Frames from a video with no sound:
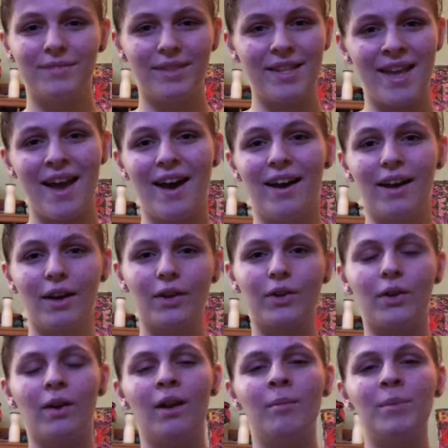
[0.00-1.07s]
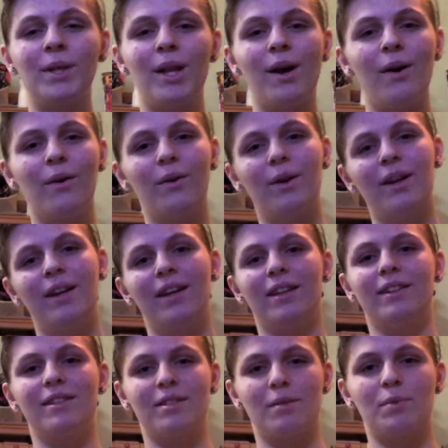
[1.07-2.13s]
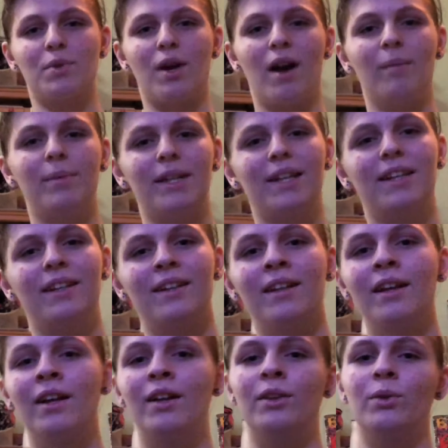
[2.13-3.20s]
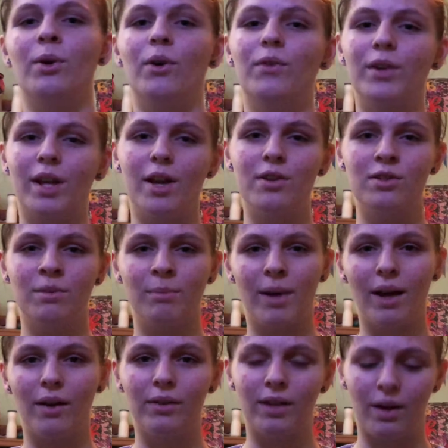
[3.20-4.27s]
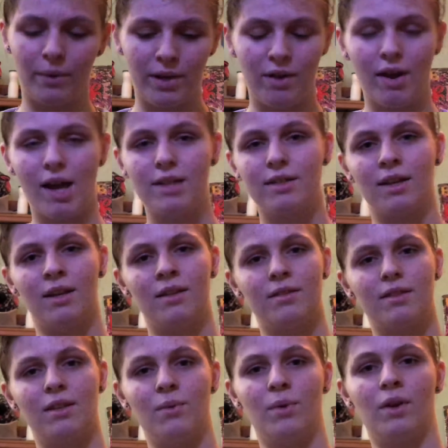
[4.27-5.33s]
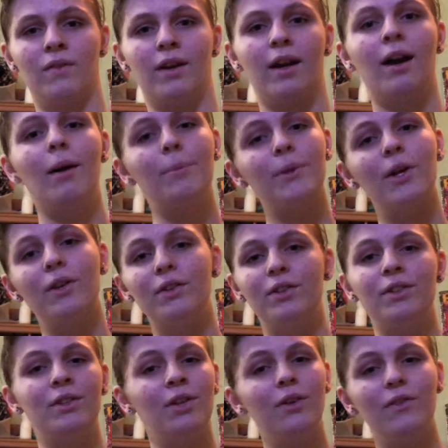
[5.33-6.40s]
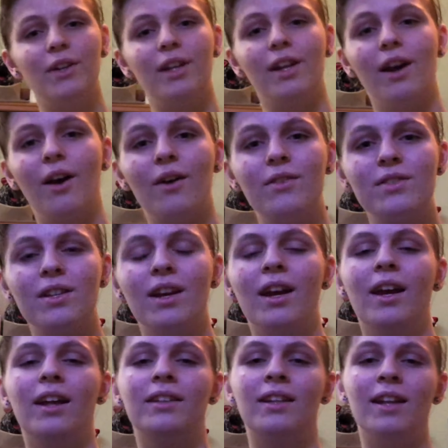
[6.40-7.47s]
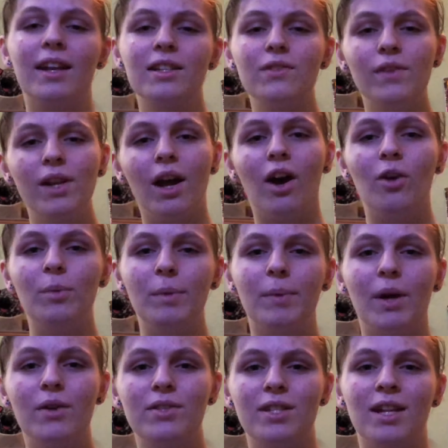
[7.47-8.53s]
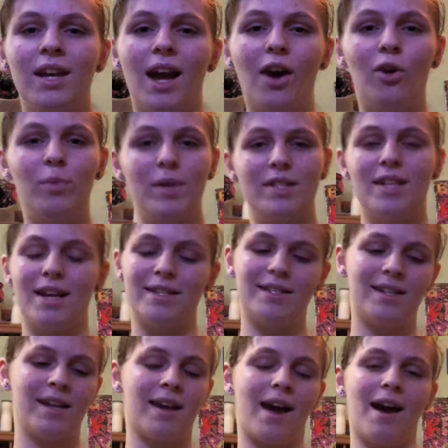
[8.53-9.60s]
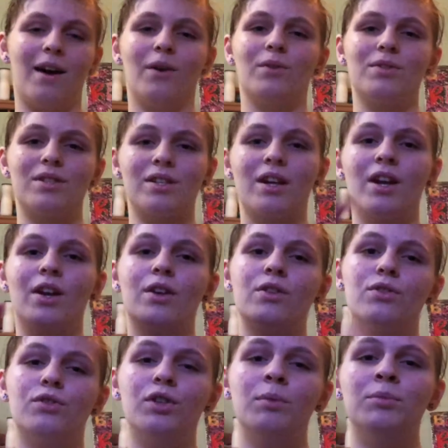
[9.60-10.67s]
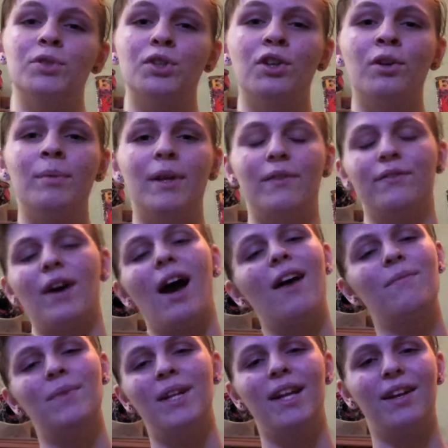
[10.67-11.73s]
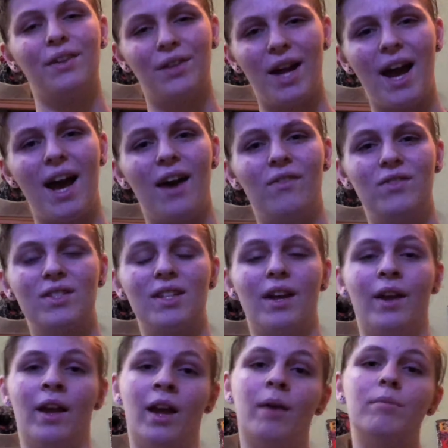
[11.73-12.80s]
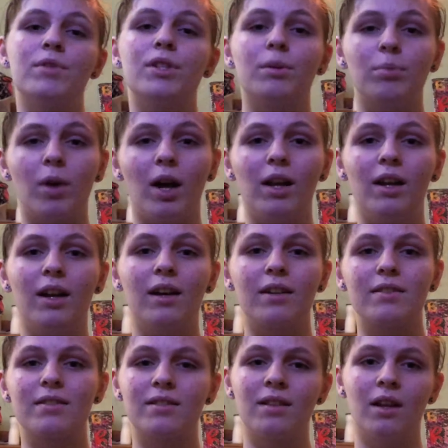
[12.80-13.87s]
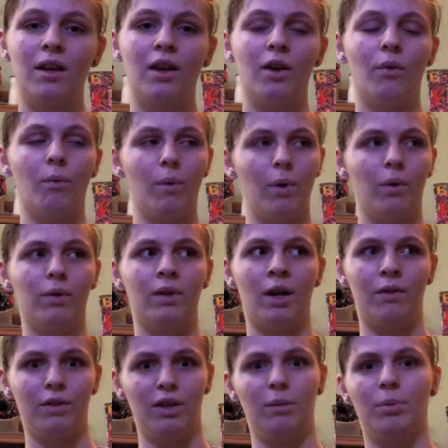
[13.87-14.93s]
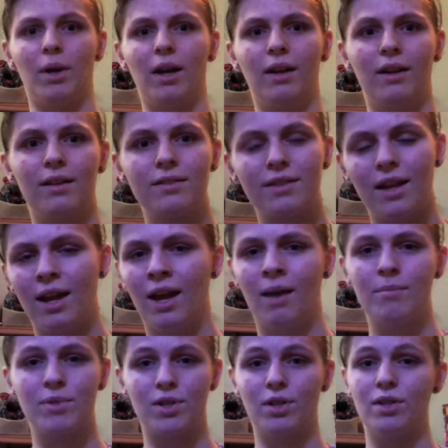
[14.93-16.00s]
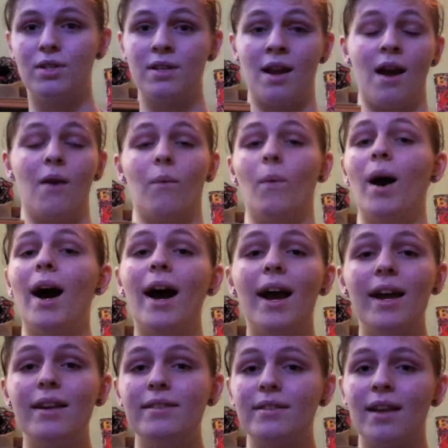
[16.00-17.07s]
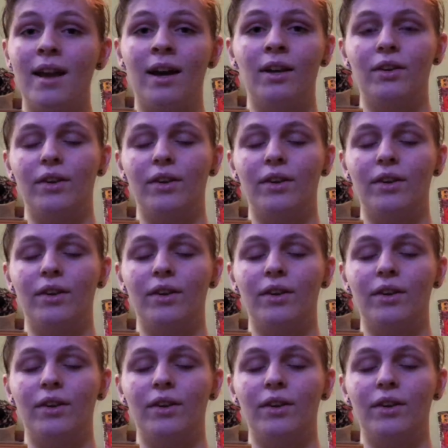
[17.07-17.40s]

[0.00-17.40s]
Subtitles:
yeah. Go down below. Hit the subscribe button. Notification bell. That way you guys can see whenever I upload new videos. The next video I'll be posting, I will be testing out Trum and 5-minute crafts, hamster products, well, not really products, hamster DIYs and